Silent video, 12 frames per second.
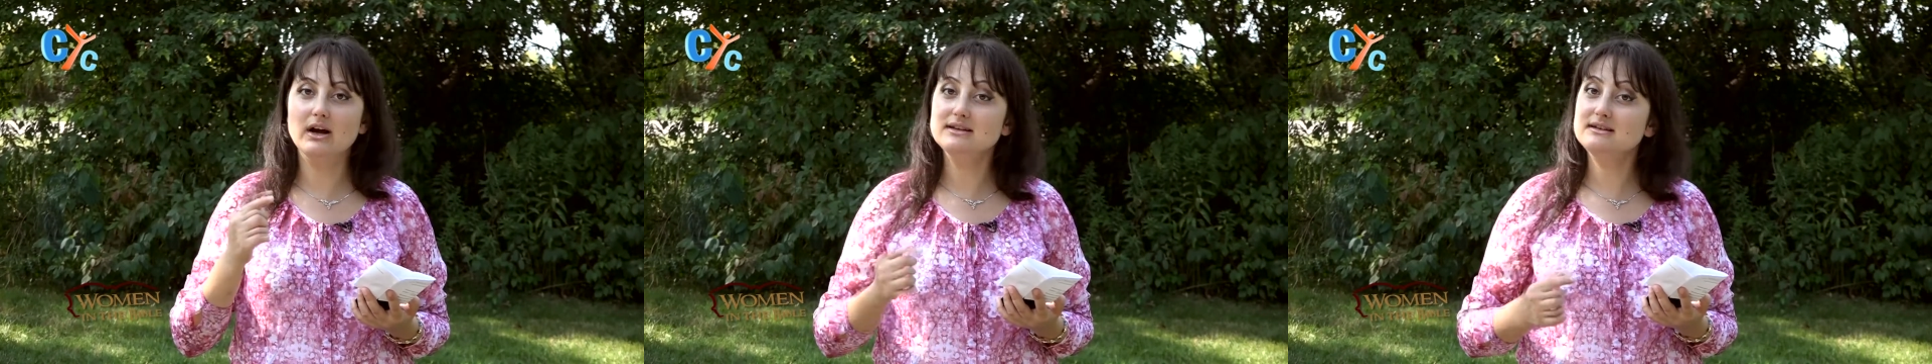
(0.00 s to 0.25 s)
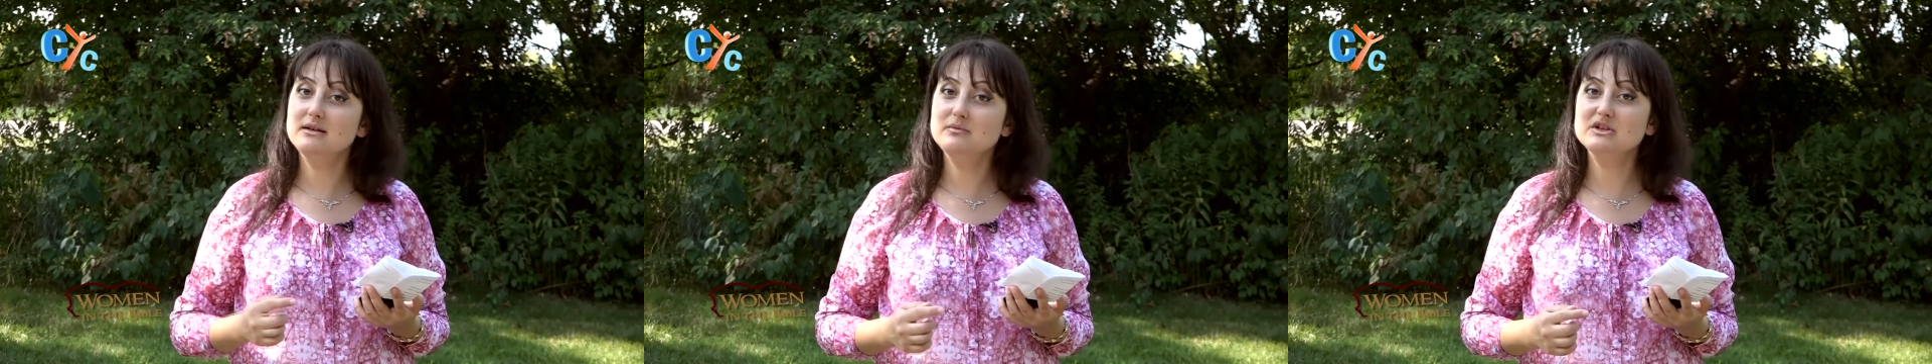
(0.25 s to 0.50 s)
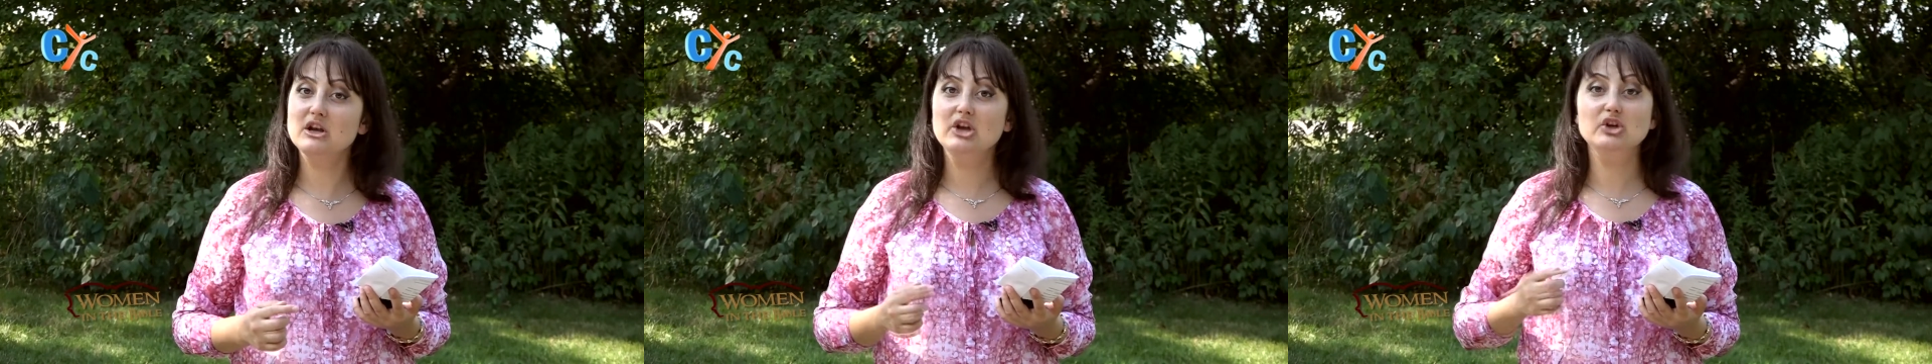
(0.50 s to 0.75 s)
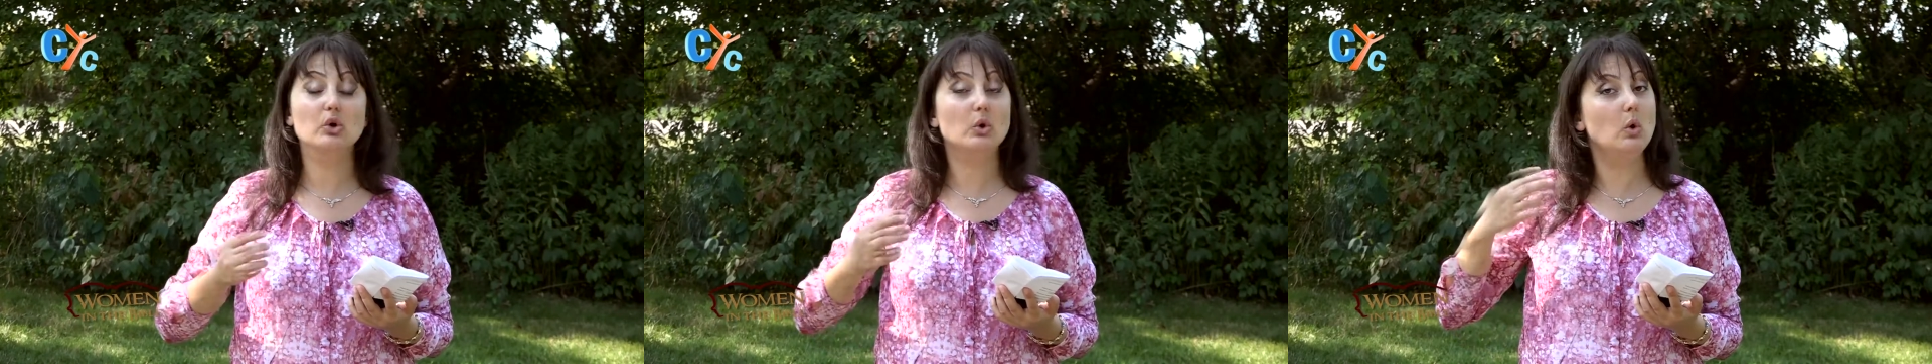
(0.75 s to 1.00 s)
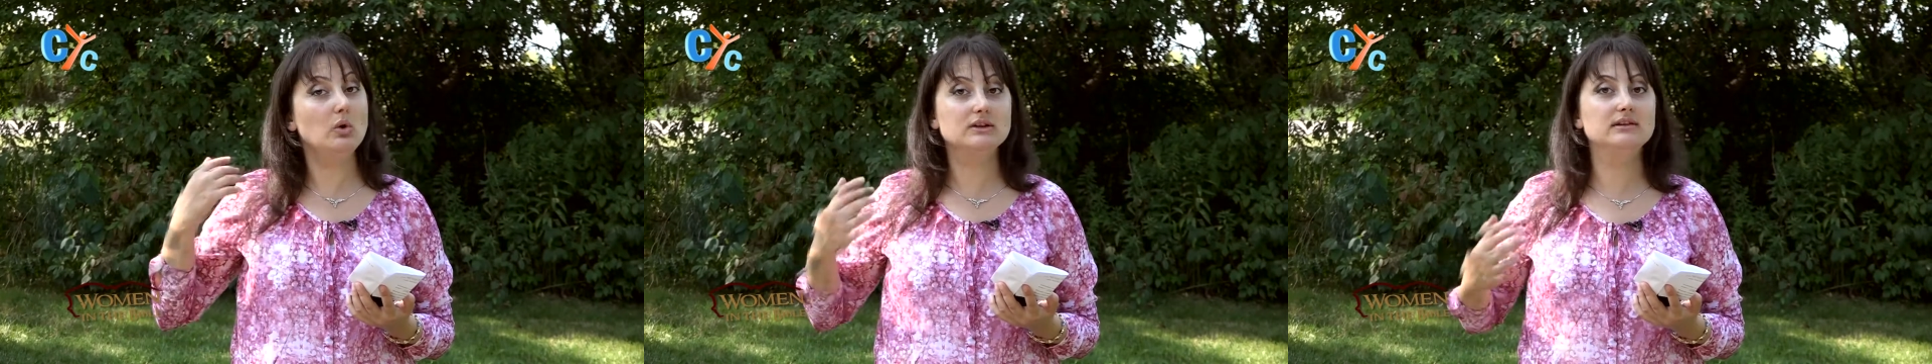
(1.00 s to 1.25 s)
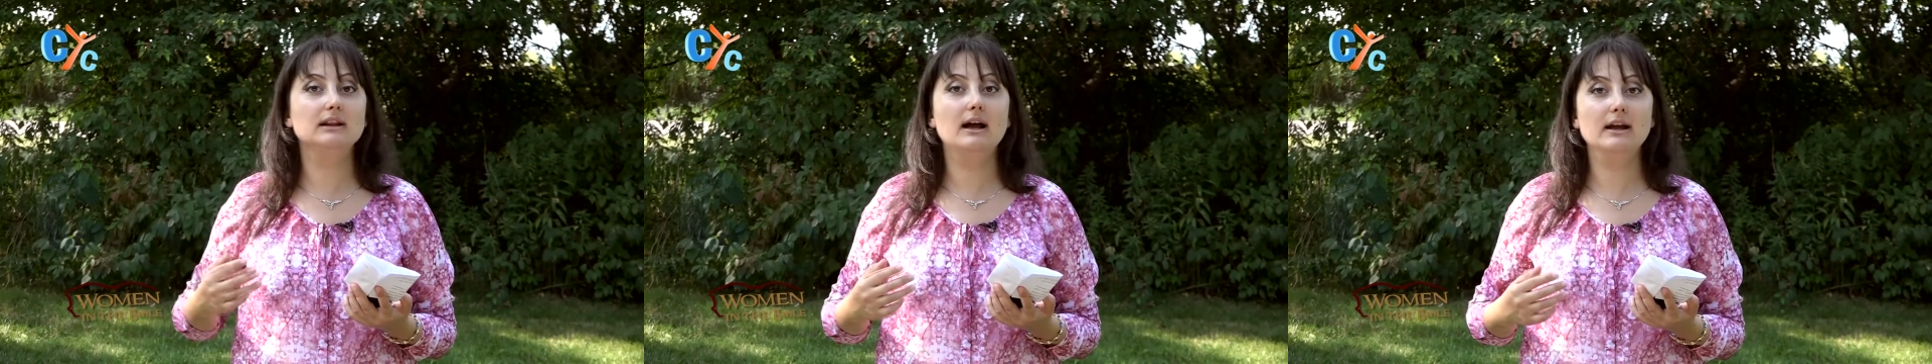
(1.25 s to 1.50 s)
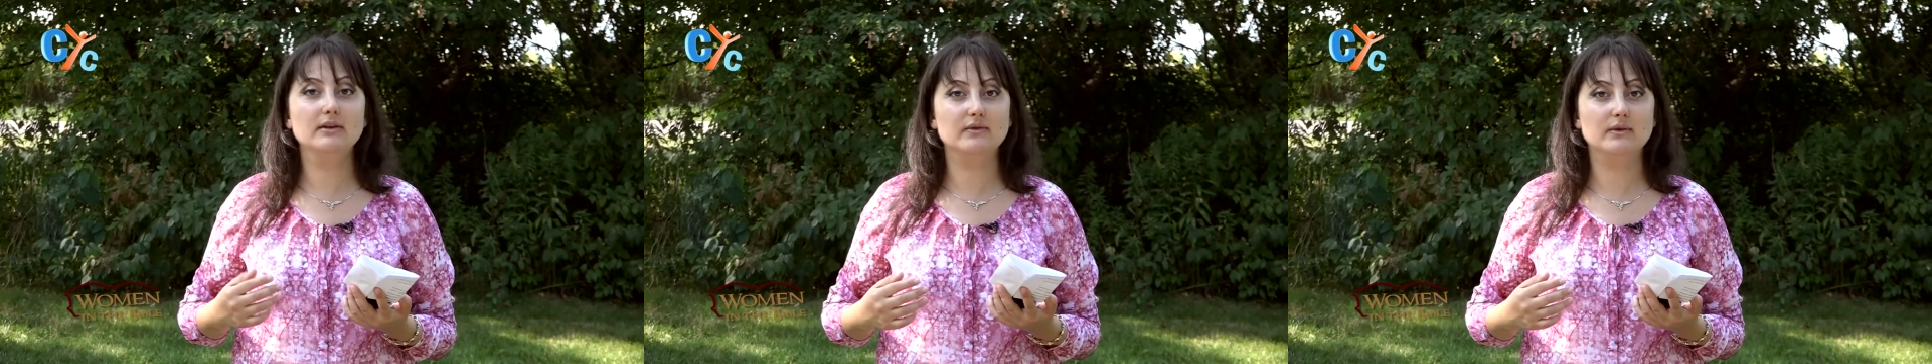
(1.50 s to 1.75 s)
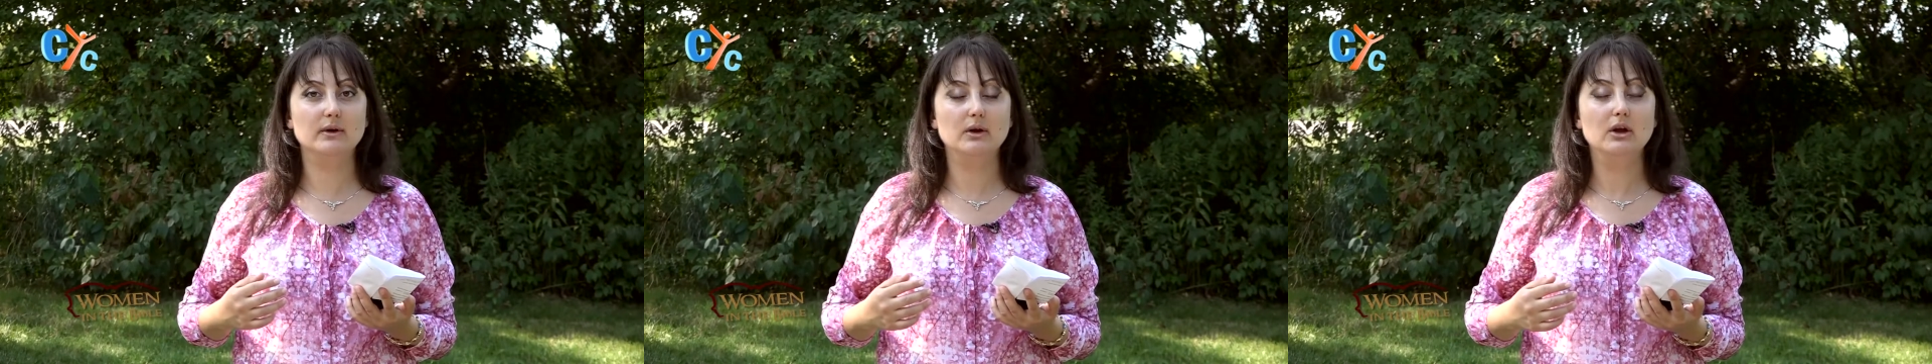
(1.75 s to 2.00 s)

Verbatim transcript: customs, your old life.